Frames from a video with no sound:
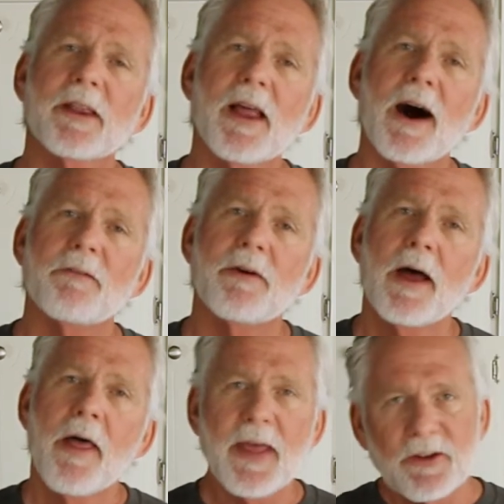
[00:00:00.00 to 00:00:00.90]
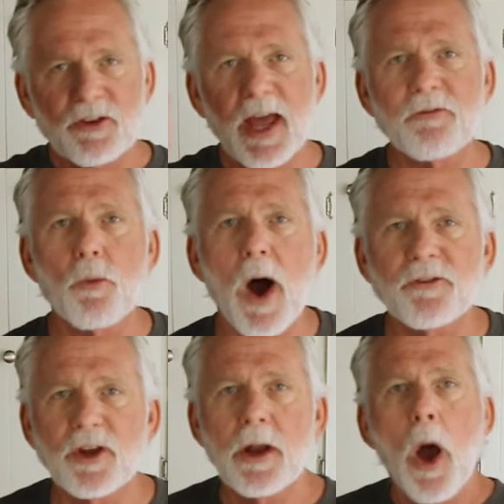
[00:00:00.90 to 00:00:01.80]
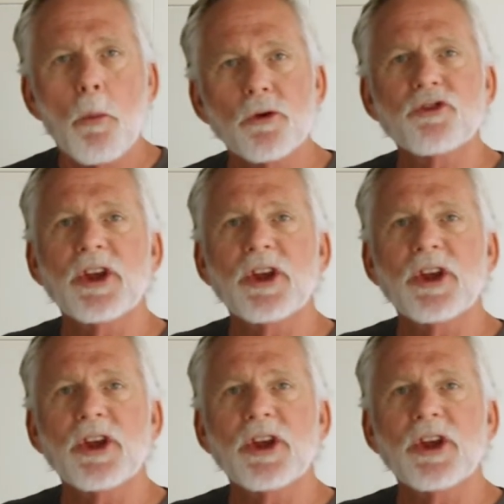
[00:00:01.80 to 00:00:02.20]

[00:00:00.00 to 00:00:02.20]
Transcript: love? Thanks again for watching. We'll see you